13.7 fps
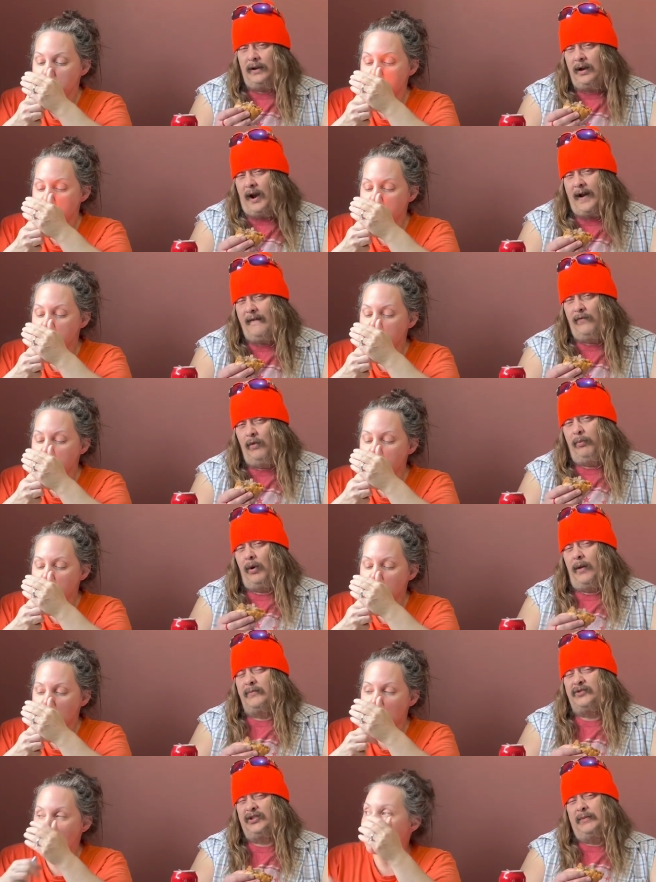Speaker 1: I have no
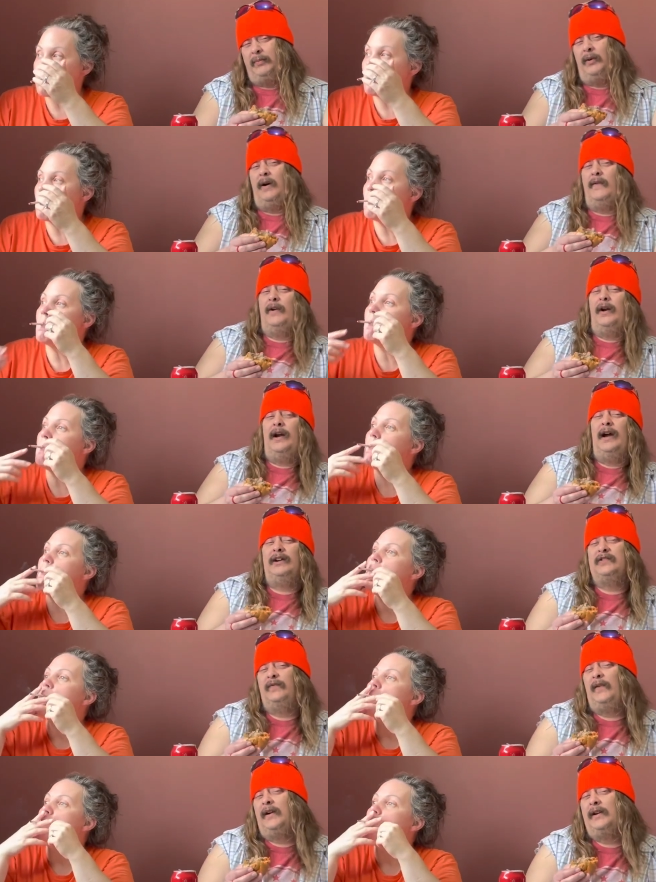problem sleeping on there. I
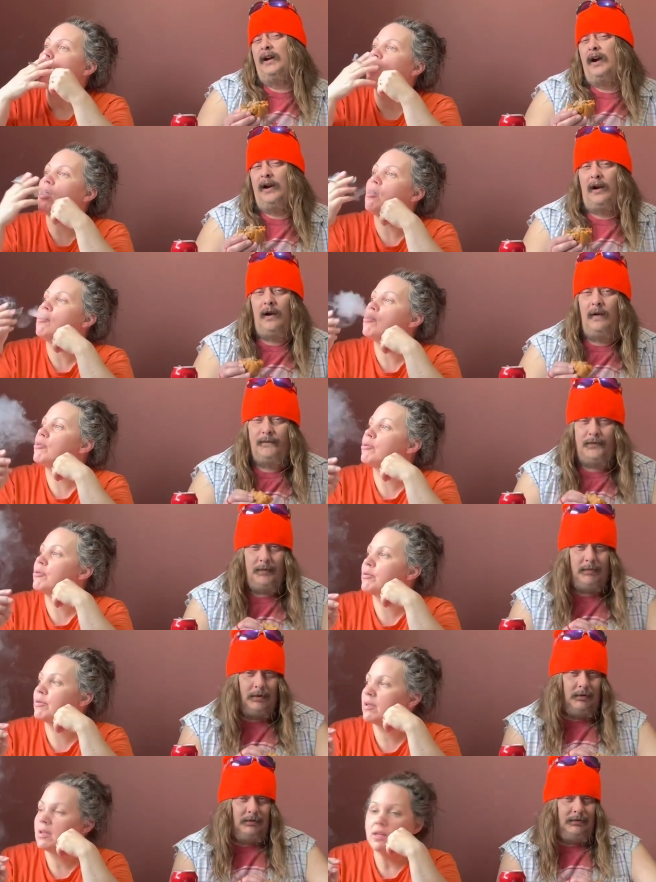actually find it kind of
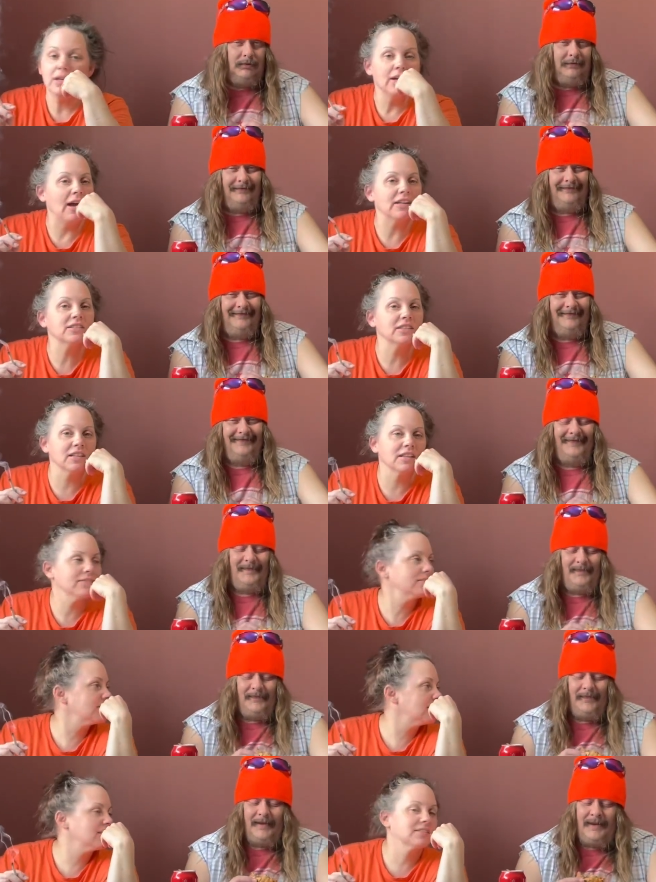comfortable.
Speaker 2: Actually, the love
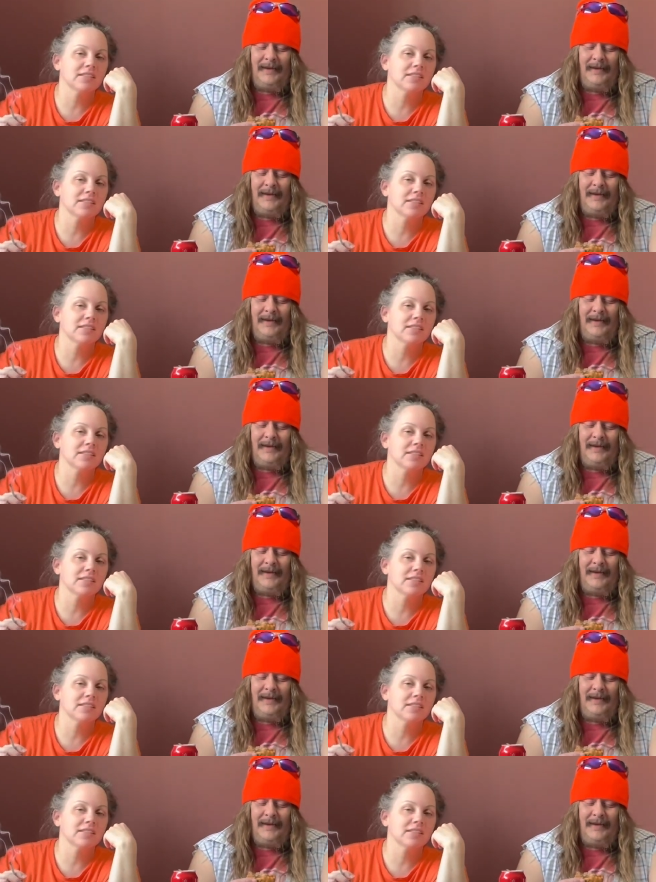seat is